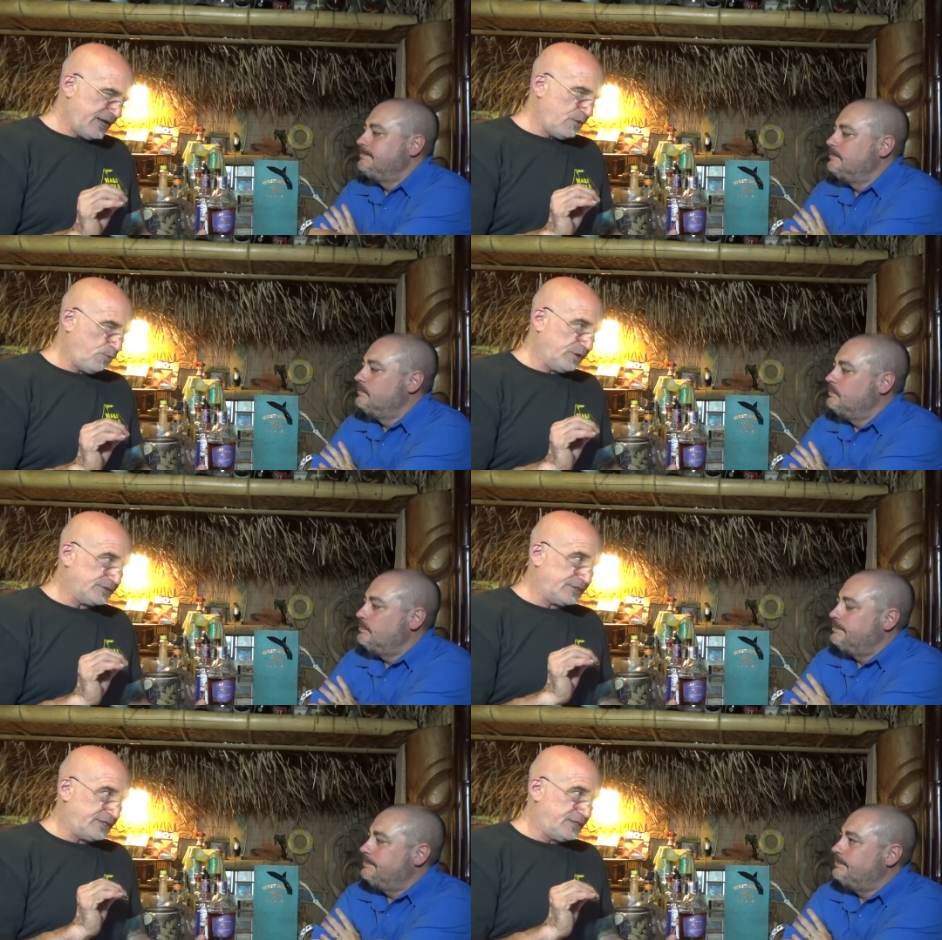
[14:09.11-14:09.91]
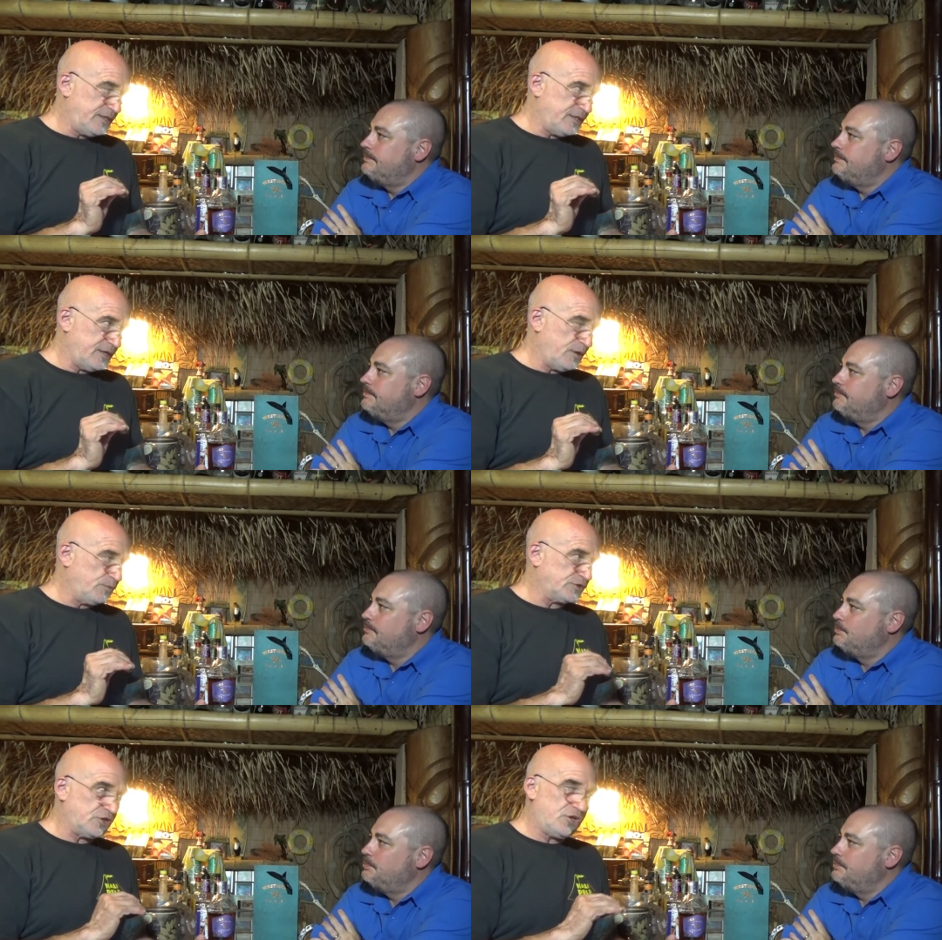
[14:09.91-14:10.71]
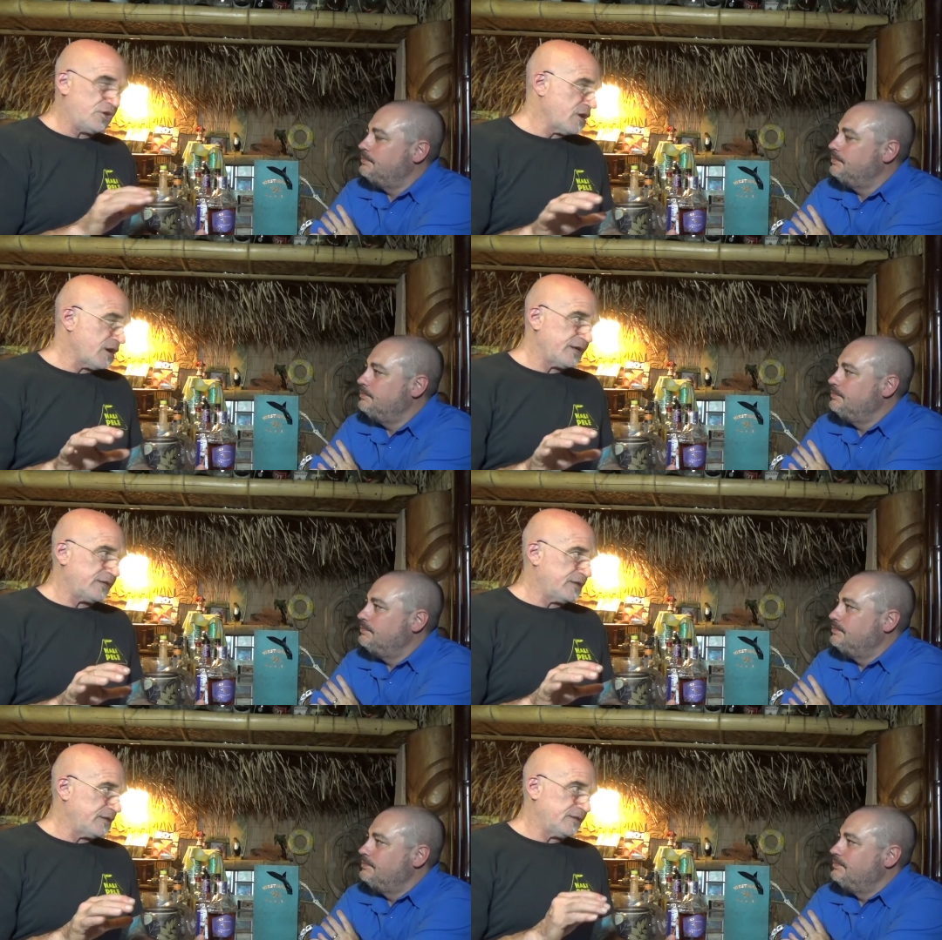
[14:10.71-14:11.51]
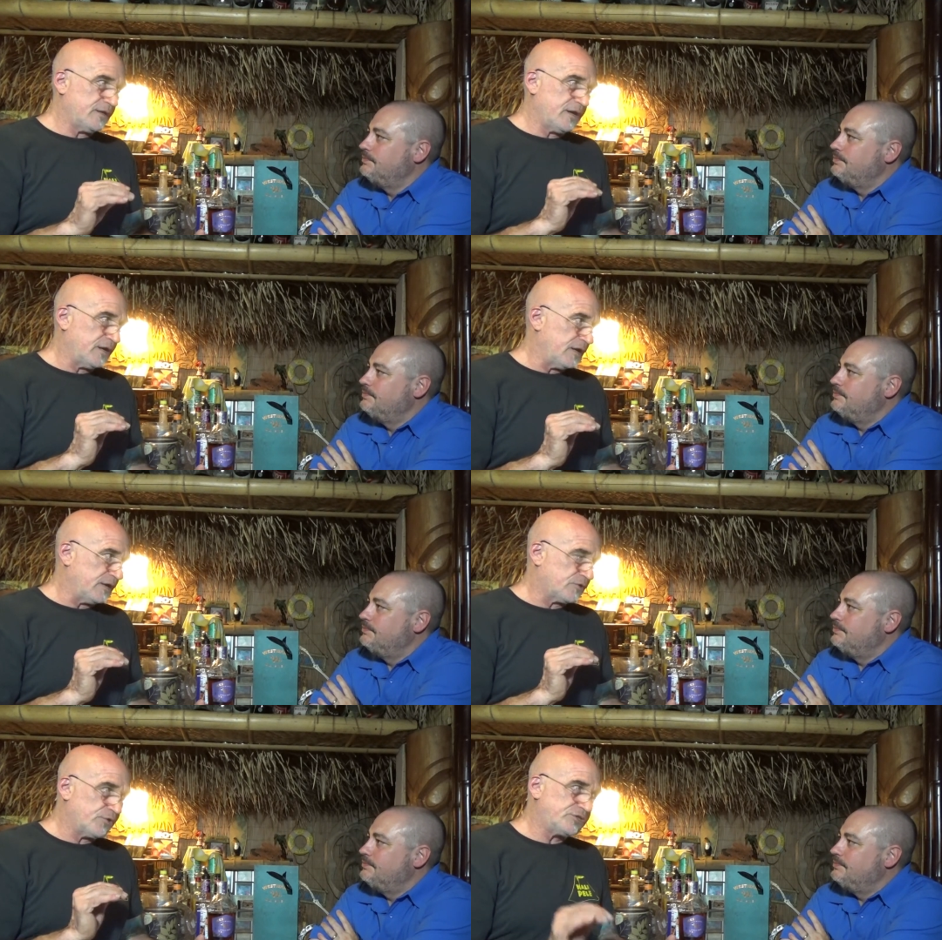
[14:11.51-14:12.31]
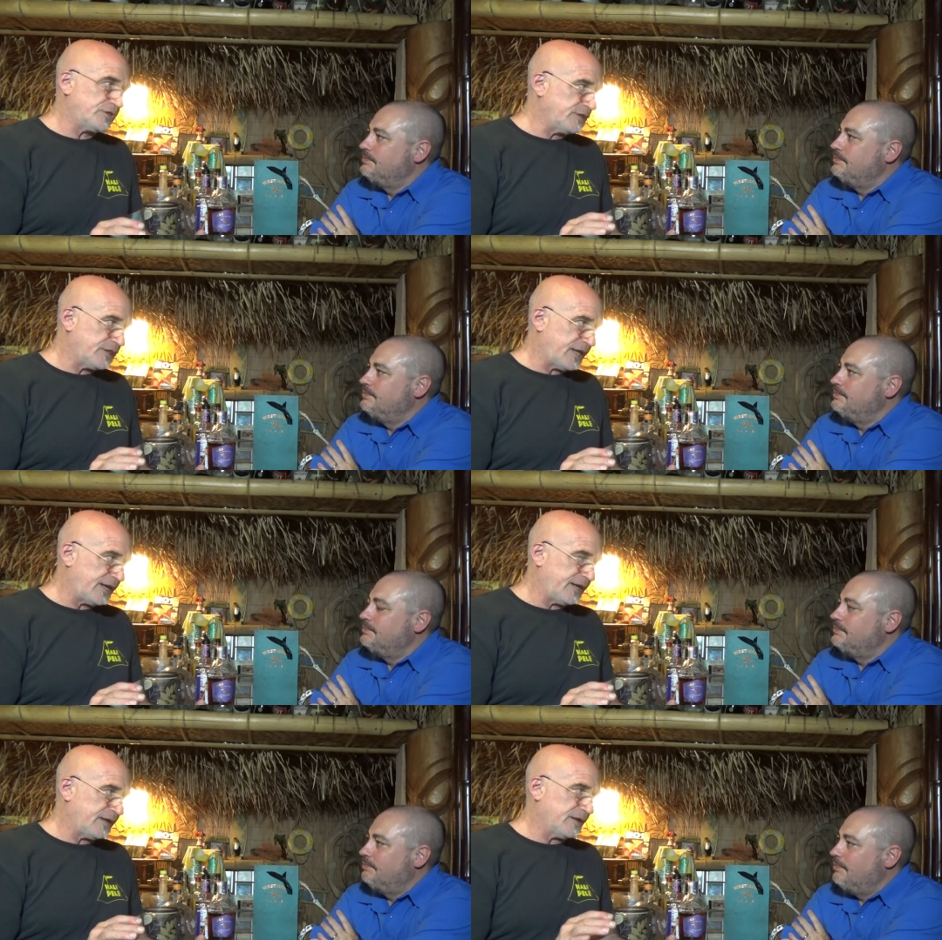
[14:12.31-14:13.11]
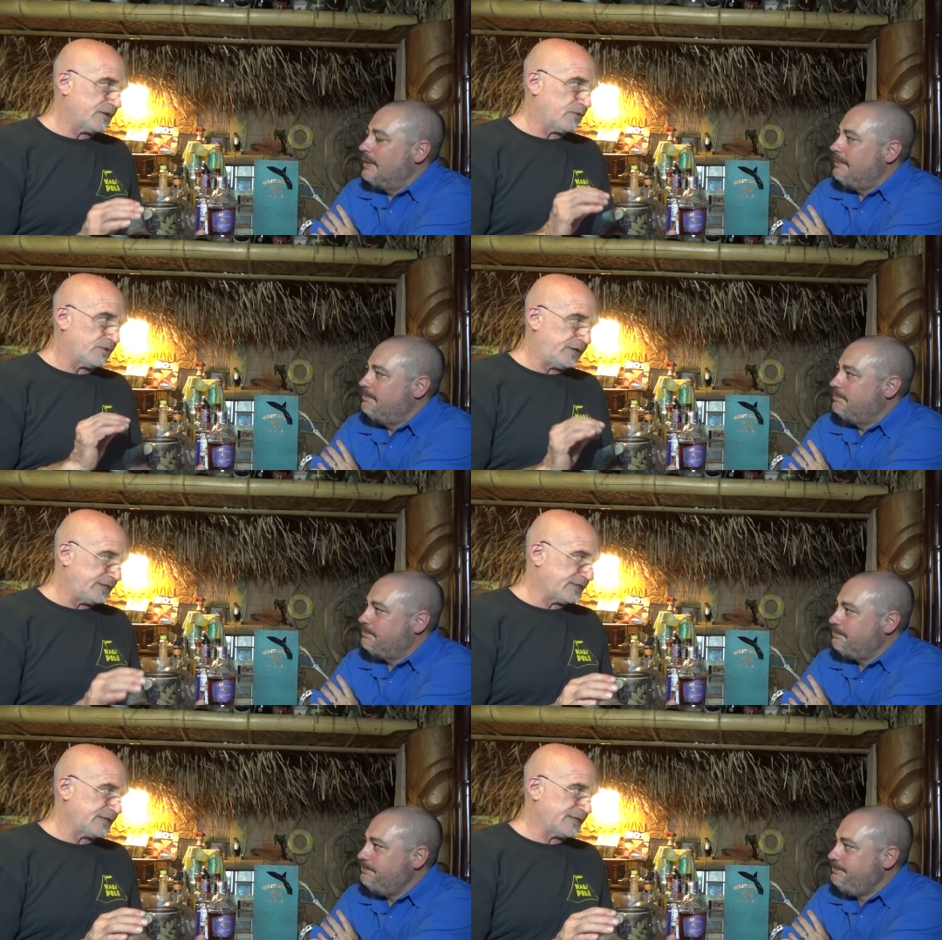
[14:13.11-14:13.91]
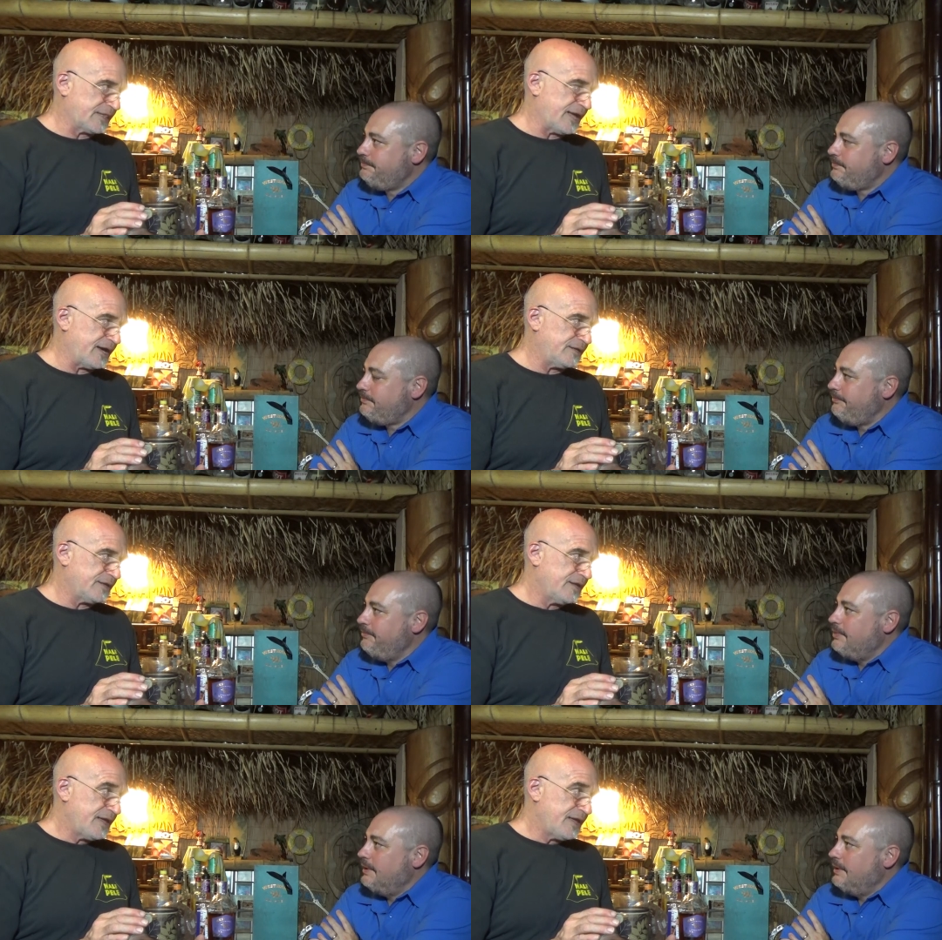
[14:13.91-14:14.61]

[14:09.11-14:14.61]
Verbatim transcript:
Speaker 1: it was it was not a Christian thing or anything like that.